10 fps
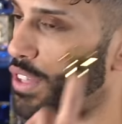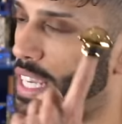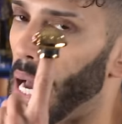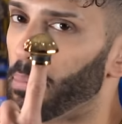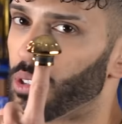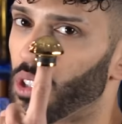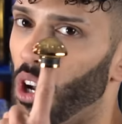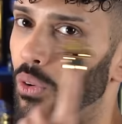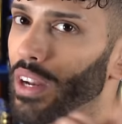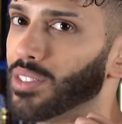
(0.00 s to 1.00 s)
the cap isn't
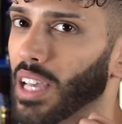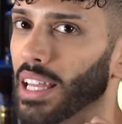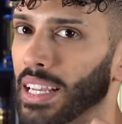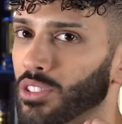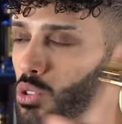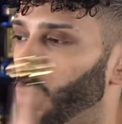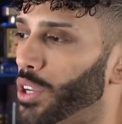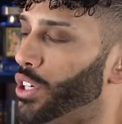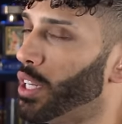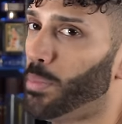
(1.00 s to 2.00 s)
already telling as to what
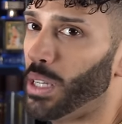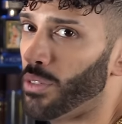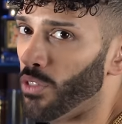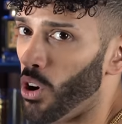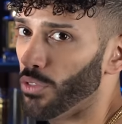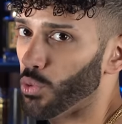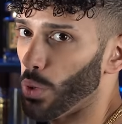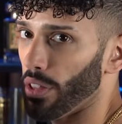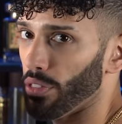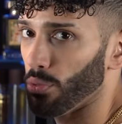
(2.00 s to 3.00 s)
you're going to be involved
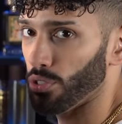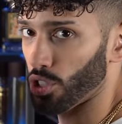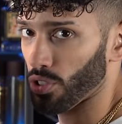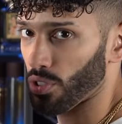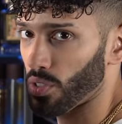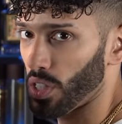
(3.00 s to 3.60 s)
with, just a